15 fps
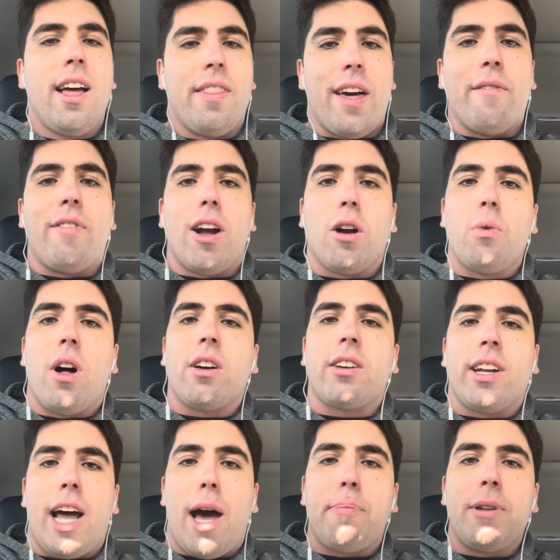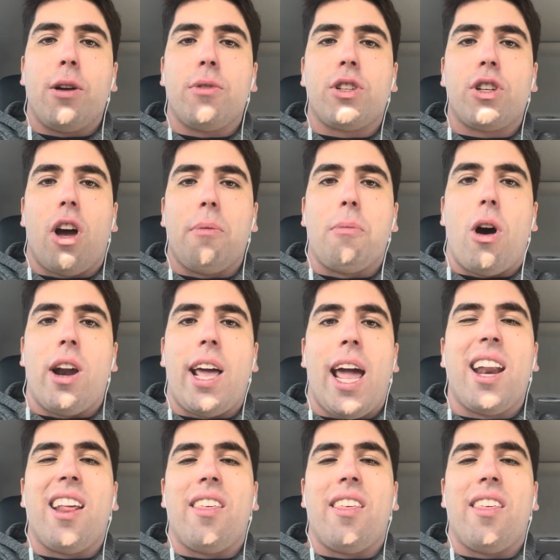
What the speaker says: That very well could happen here with Sean Monahan.